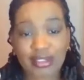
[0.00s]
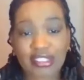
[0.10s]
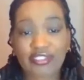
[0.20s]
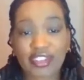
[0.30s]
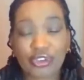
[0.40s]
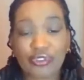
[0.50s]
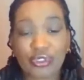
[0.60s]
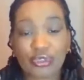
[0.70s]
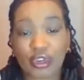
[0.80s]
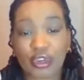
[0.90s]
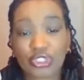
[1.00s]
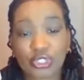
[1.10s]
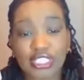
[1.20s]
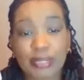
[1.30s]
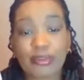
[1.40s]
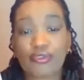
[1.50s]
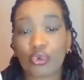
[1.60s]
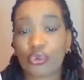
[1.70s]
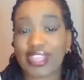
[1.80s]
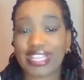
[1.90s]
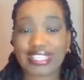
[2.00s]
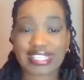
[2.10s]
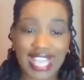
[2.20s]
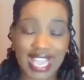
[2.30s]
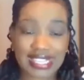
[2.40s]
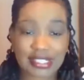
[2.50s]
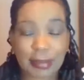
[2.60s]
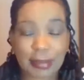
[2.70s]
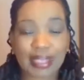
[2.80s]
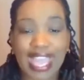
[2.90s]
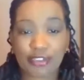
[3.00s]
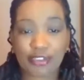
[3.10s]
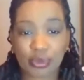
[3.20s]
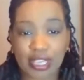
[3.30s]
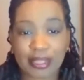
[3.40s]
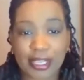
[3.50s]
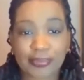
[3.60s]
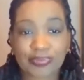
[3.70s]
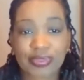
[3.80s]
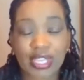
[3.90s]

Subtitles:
rounds of interviews virtually before they decide to maybe have you come in.